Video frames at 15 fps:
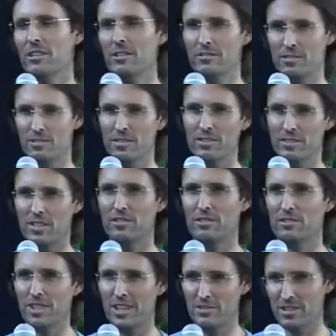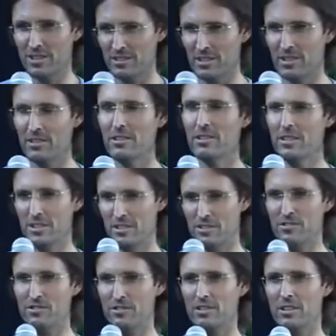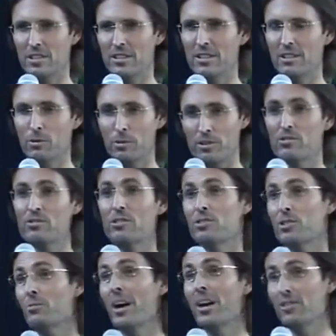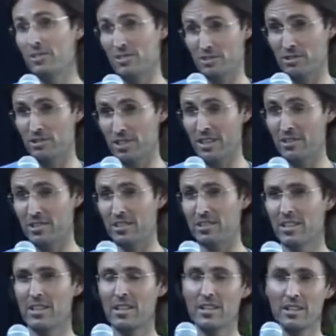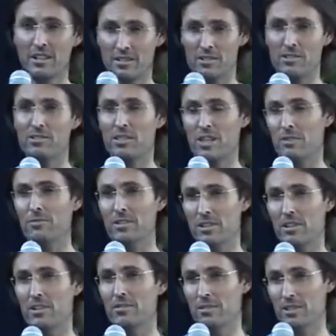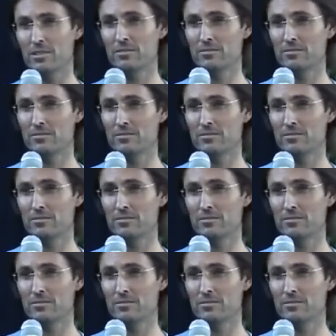to the thing you're judging that it is certainly, or the situation you're judging, that is covering over.